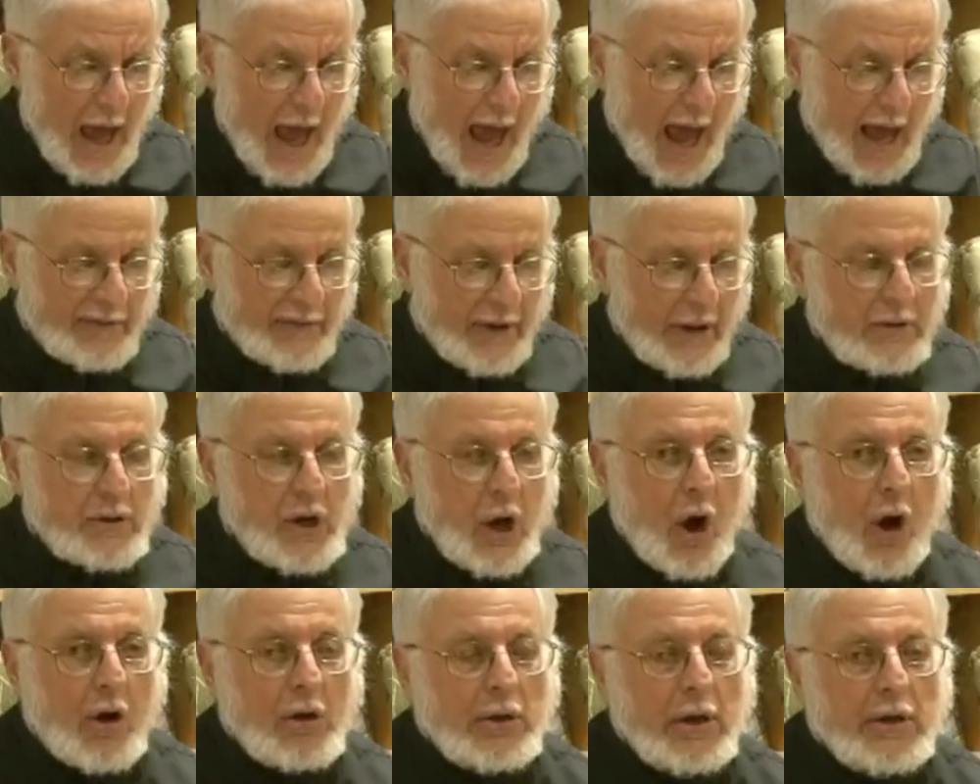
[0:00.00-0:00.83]
and they'll
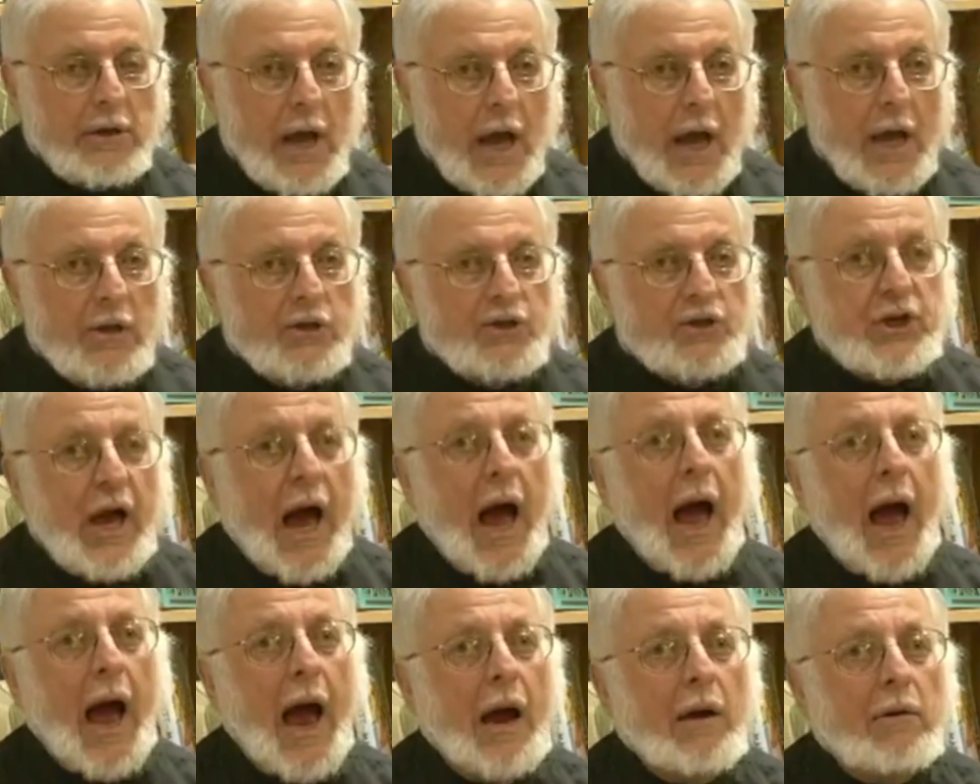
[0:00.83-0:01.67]
call it
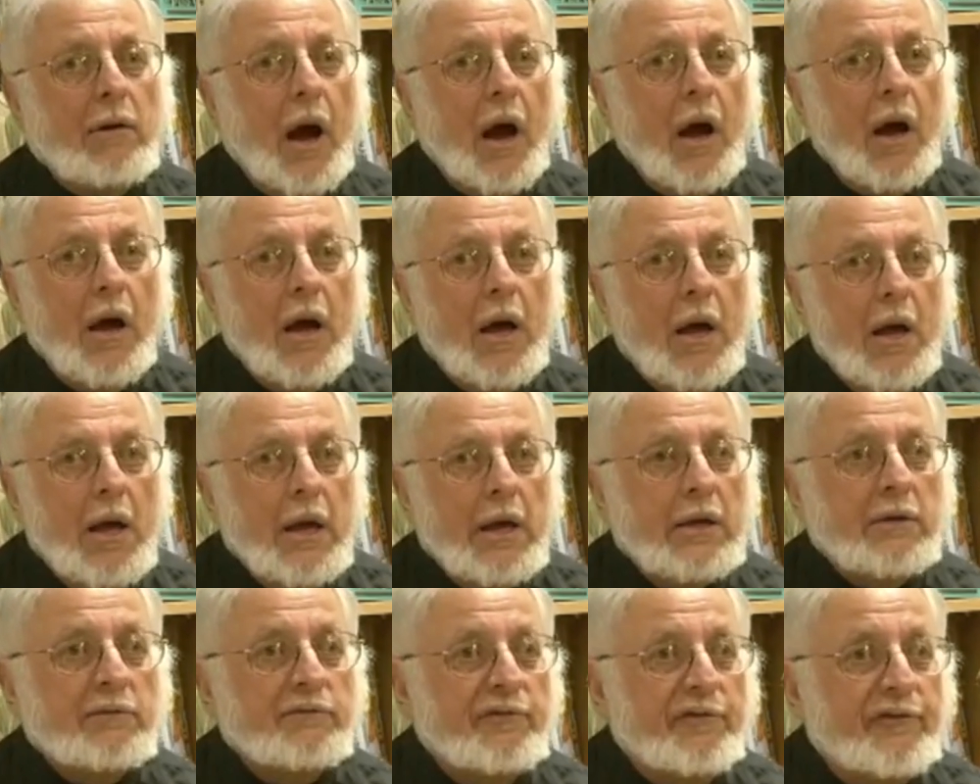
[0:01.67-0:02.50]
Sahara
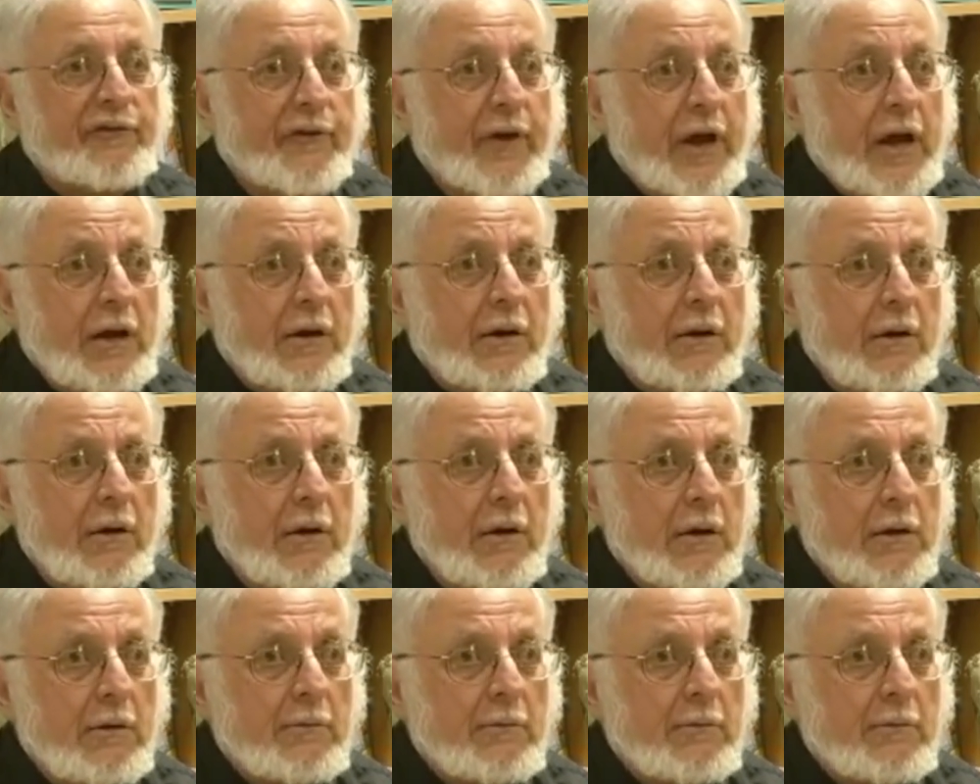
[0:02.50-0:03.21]
in fear.